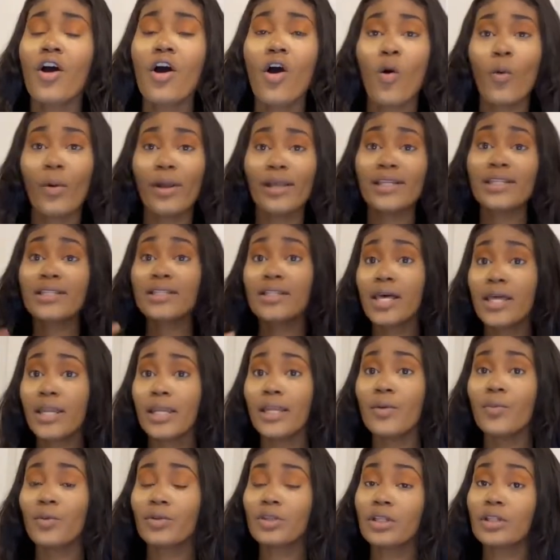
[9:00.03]
We set
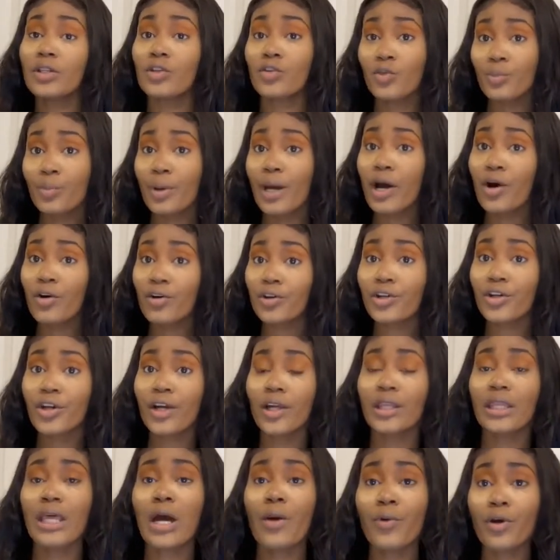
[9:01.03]
in with a little powder,
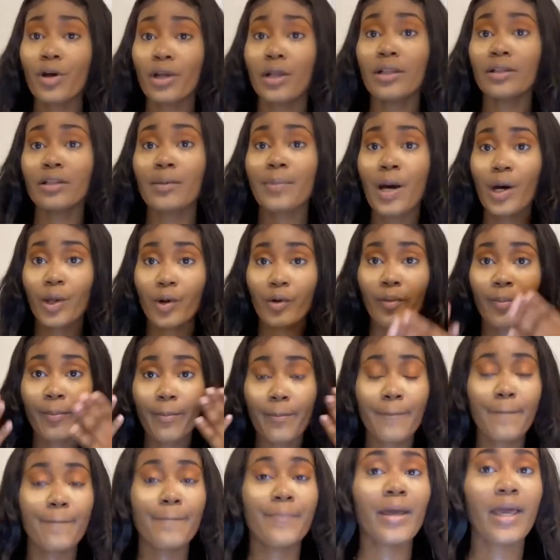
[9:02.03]
and now we're gonna have the powder
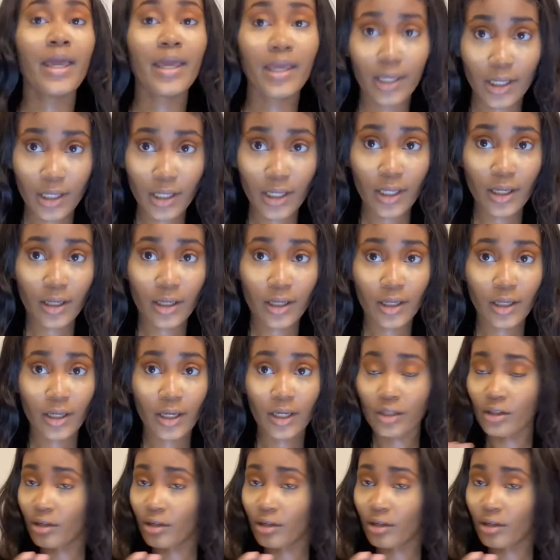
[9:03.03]
bake in